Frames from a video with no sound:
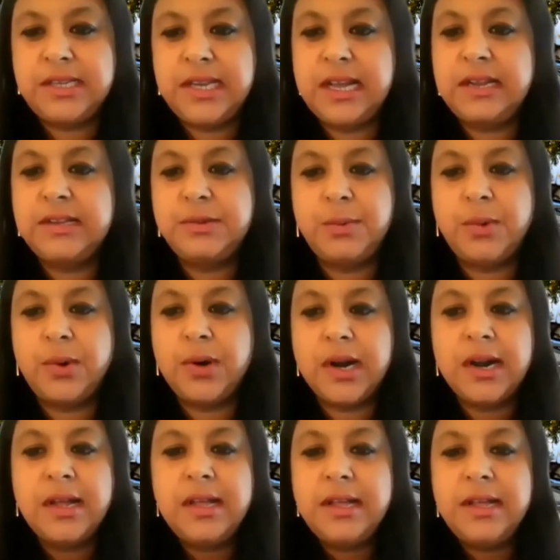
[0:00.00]
talent
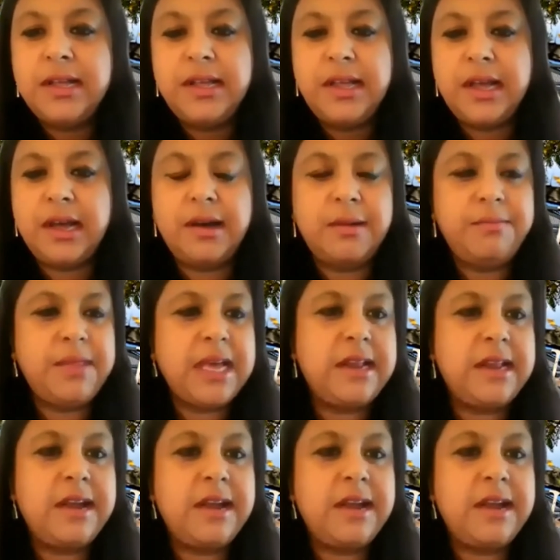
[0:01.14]
war, that